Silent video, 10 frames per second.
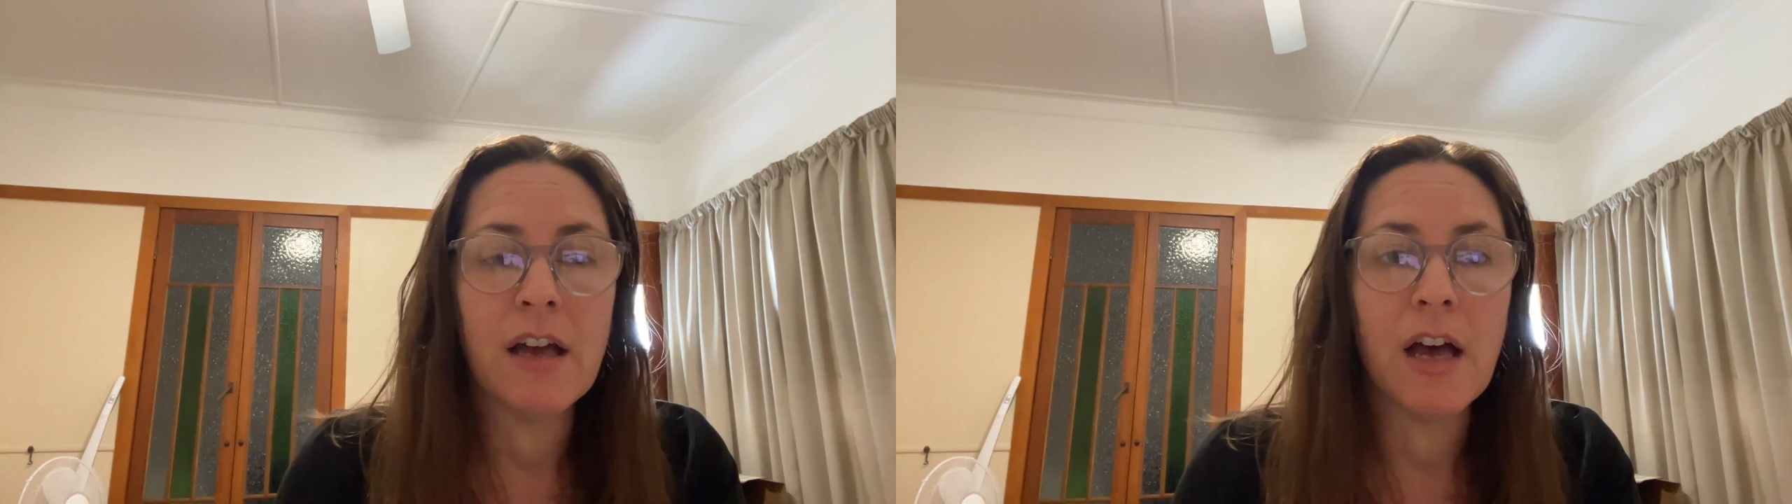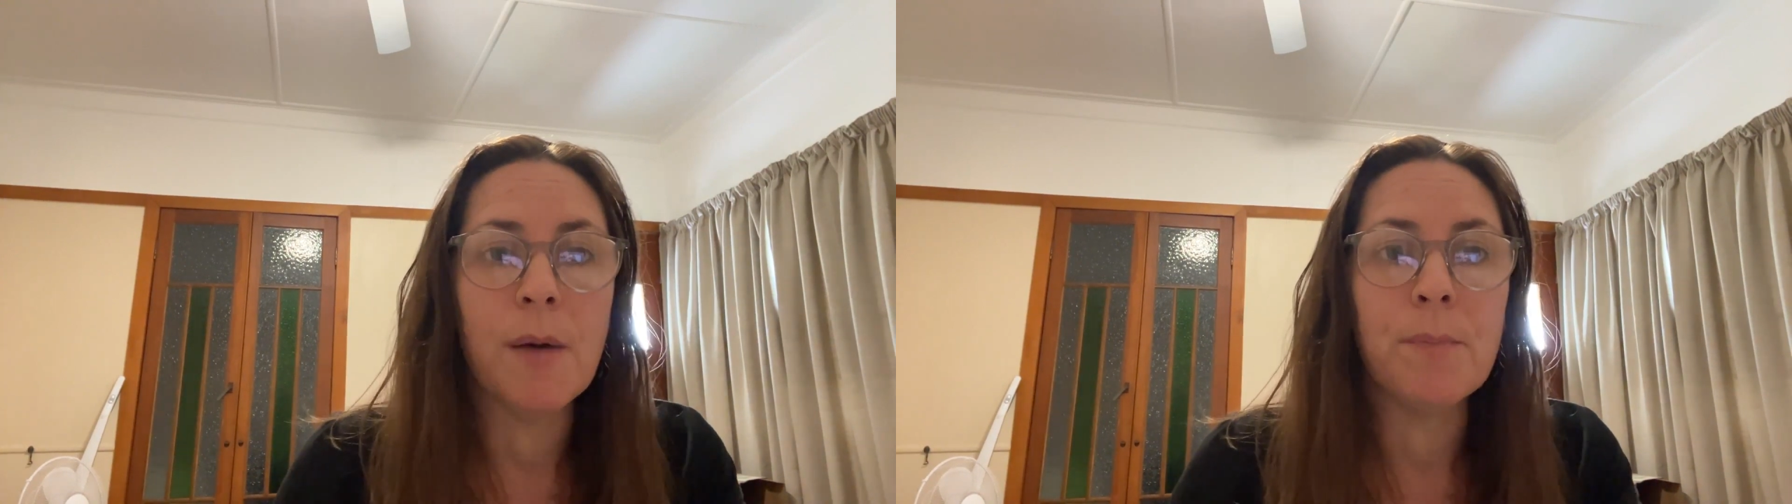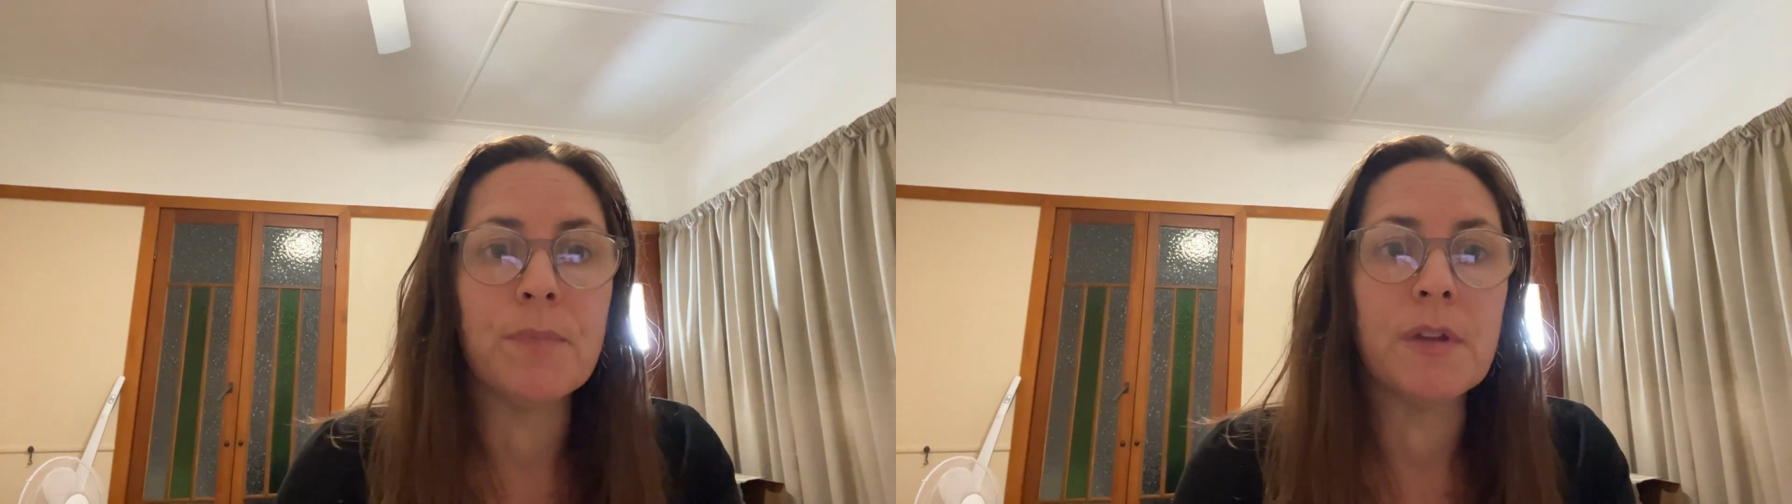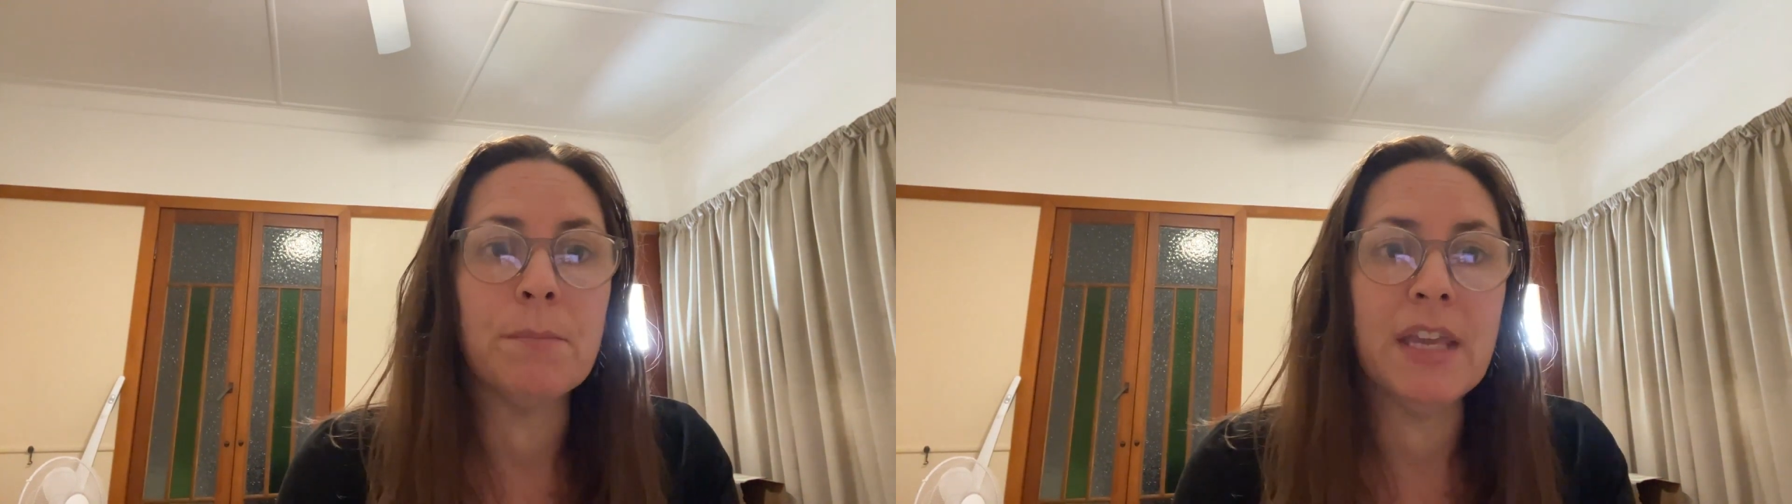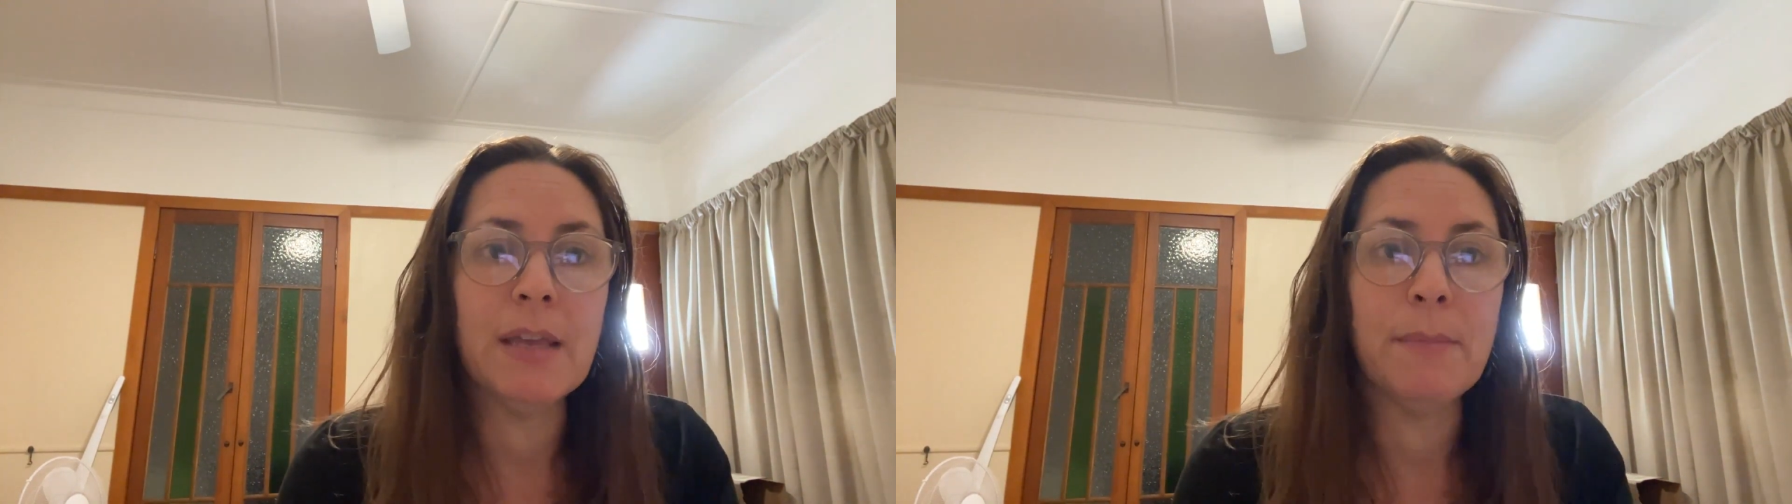
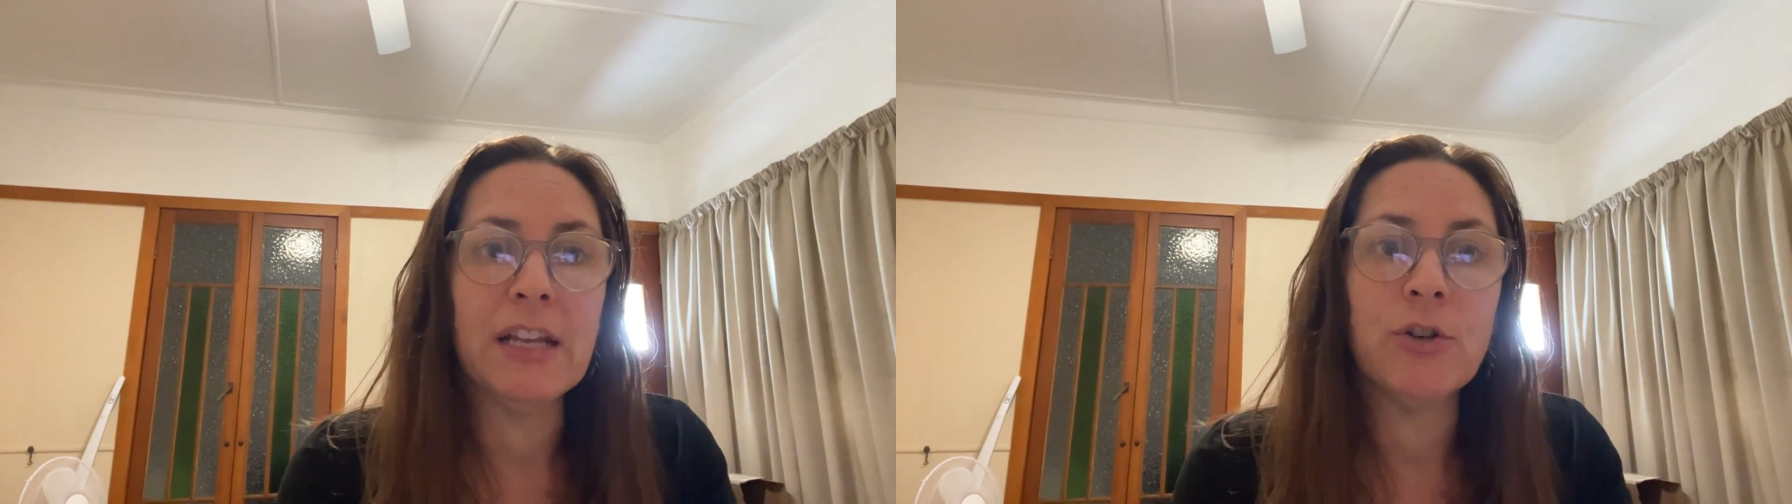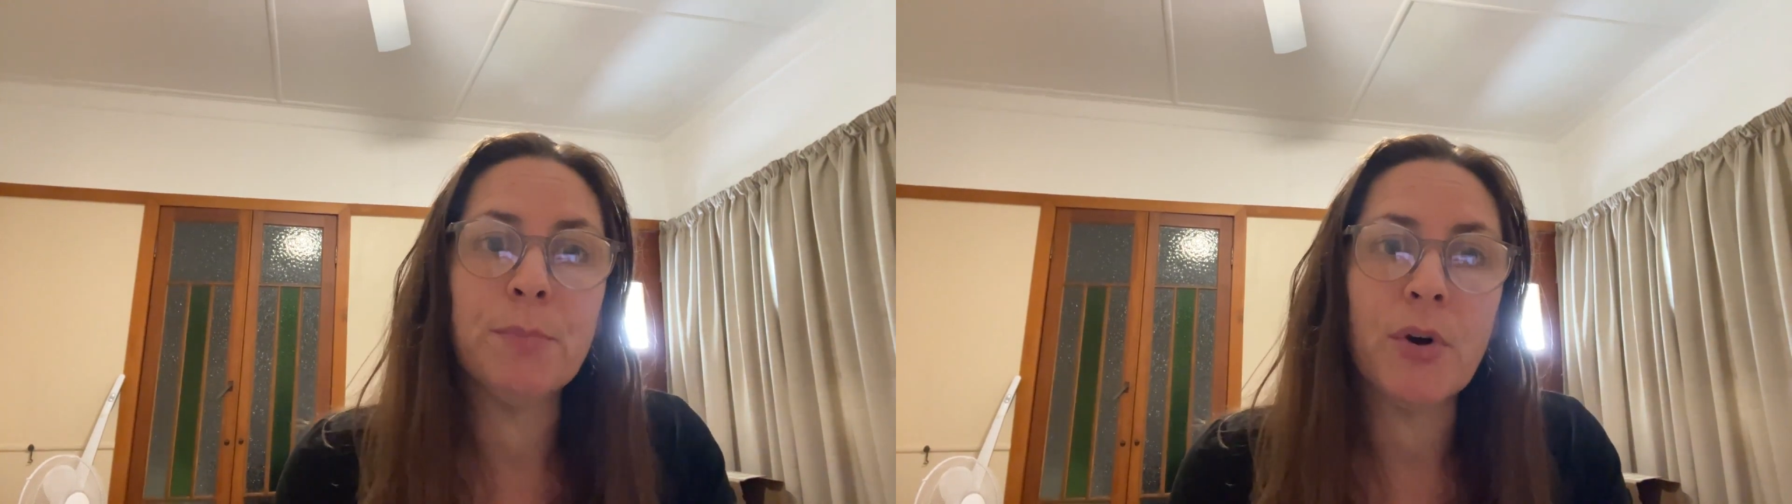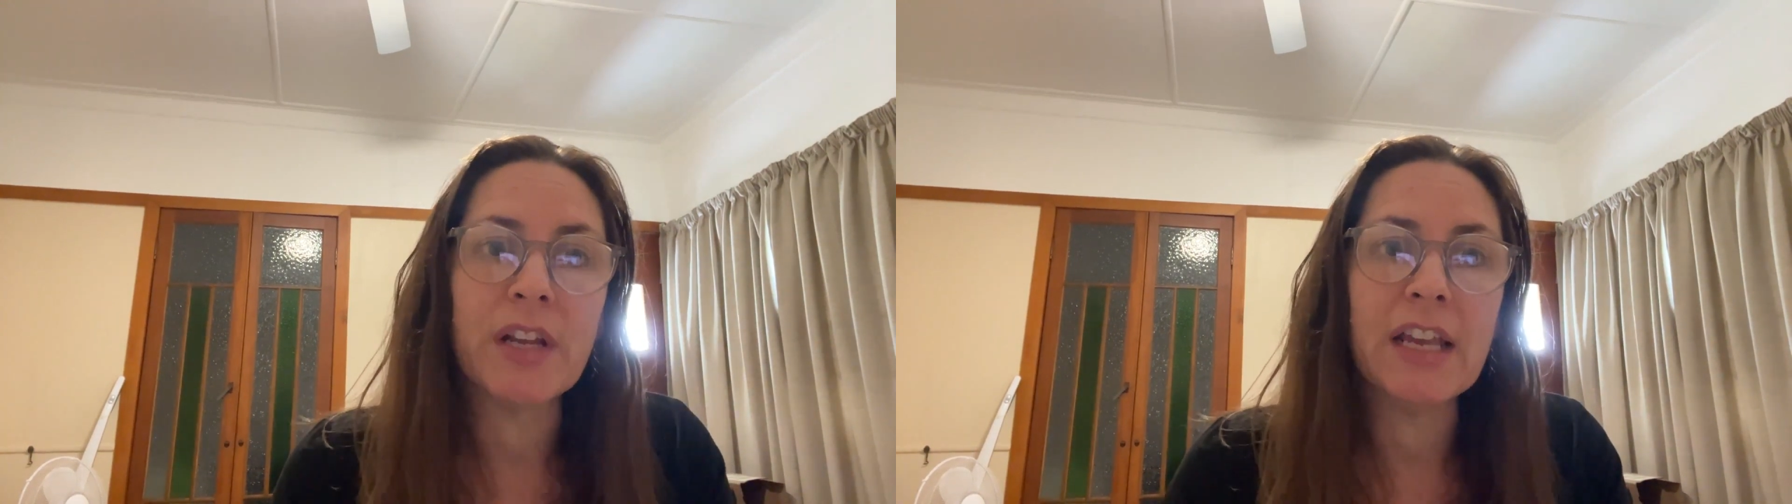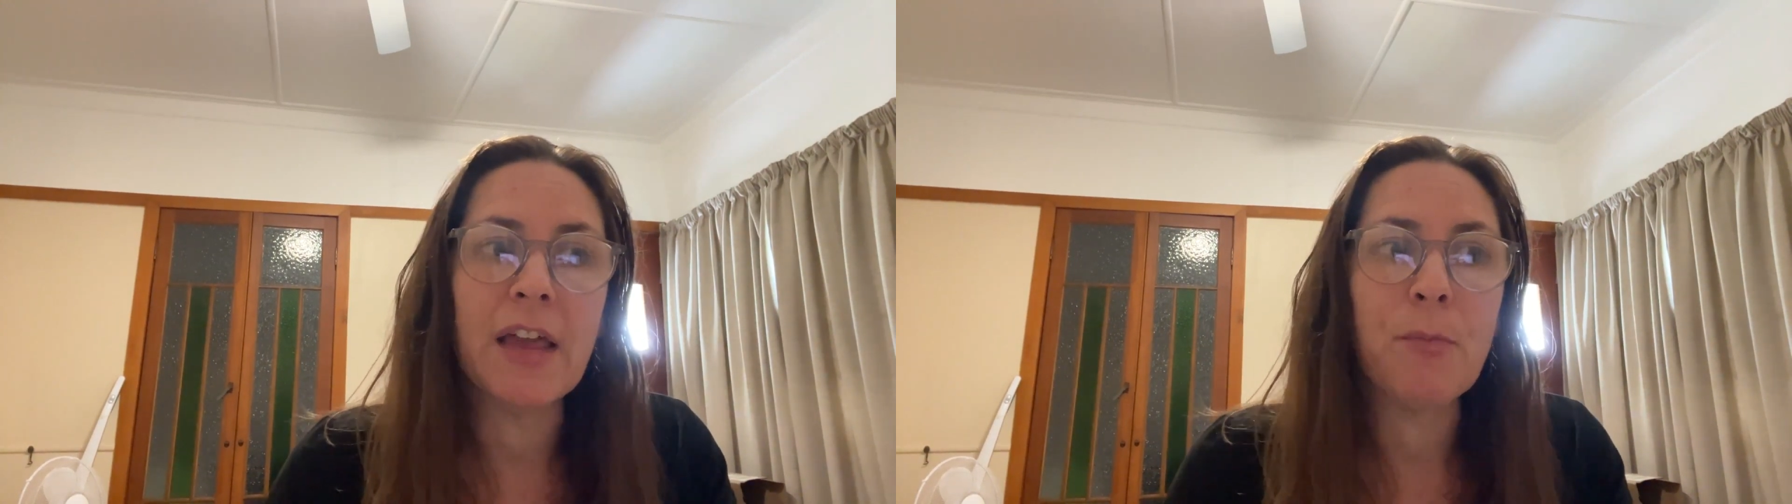the peak medical body,